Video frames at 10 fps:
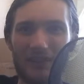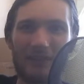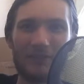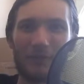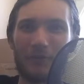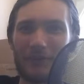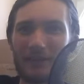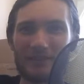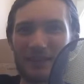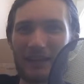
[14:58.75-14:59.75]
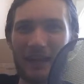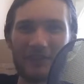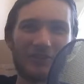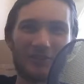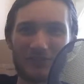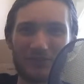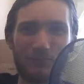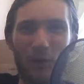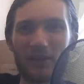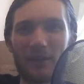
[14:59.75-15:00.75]
You know, things like, I could just
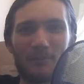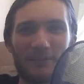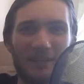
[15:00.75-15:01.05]
walk up and get a